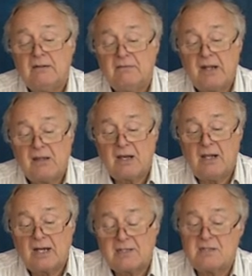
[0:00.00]

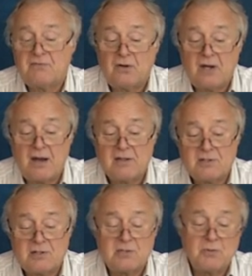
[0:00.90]
vertical axis for current
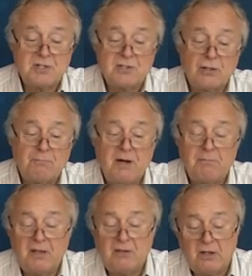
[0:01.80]
source, which is not
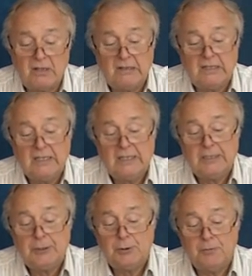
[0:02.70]
perpendicular
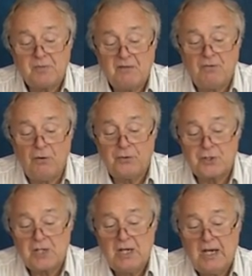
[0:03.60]
to voltage